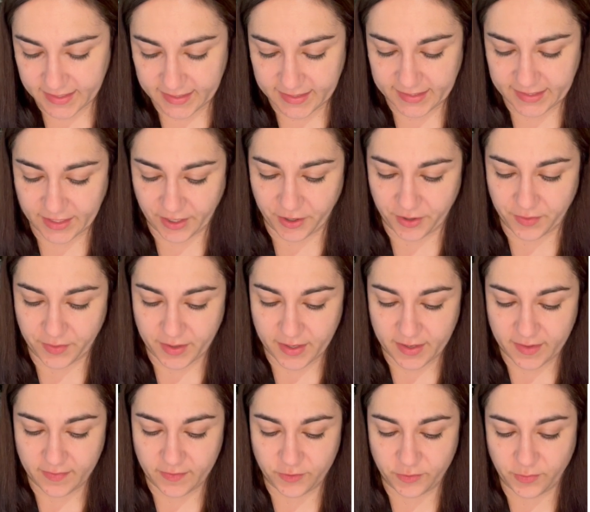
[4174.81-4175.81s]
So
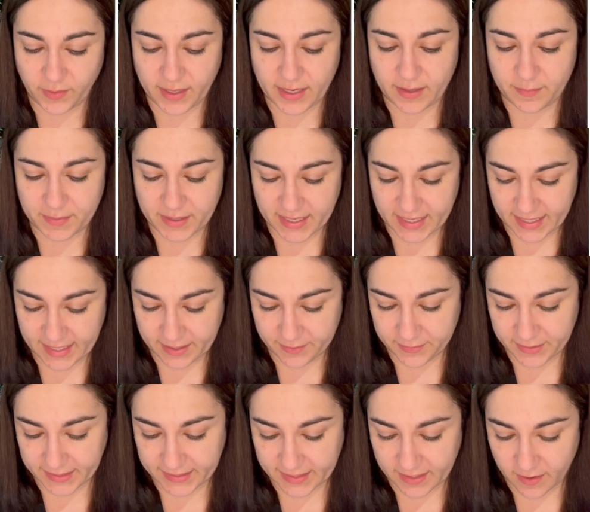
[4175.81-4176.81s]
the tricky bit here
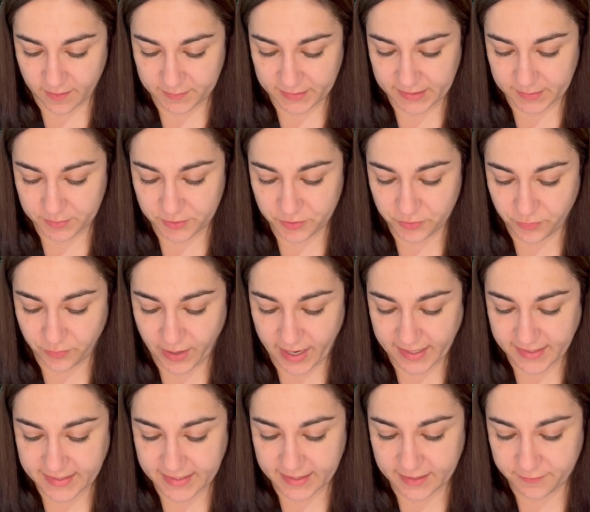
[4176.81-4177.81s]
is that I'm
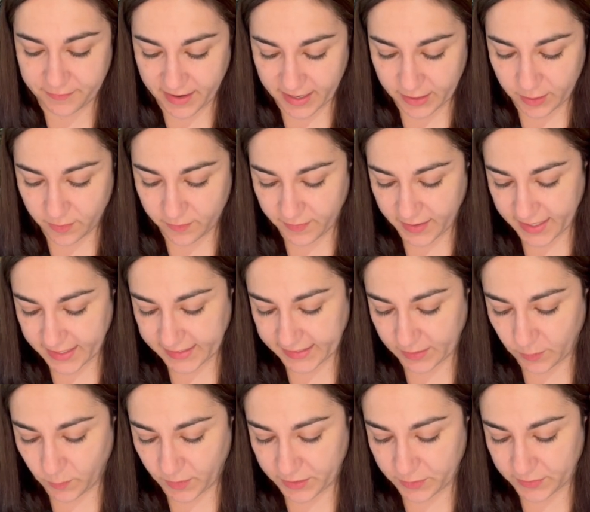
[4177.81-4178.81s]
subtracting the value of x,
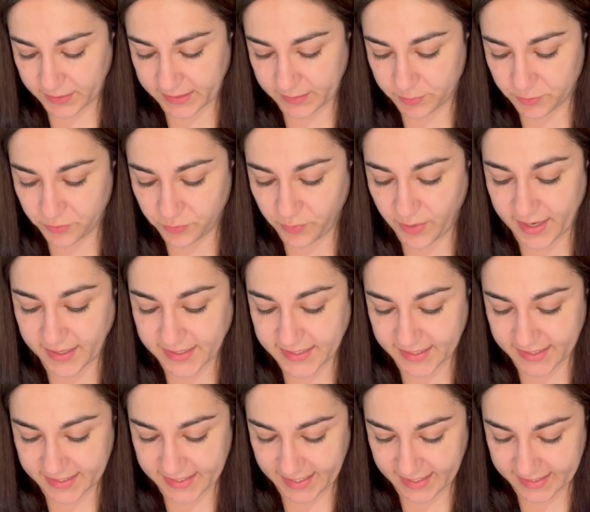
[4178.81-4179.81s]
and when you're
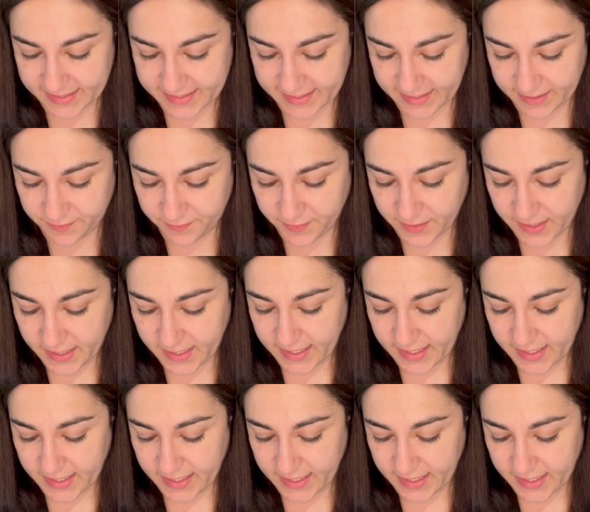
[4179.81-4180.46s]
subtracting a negative,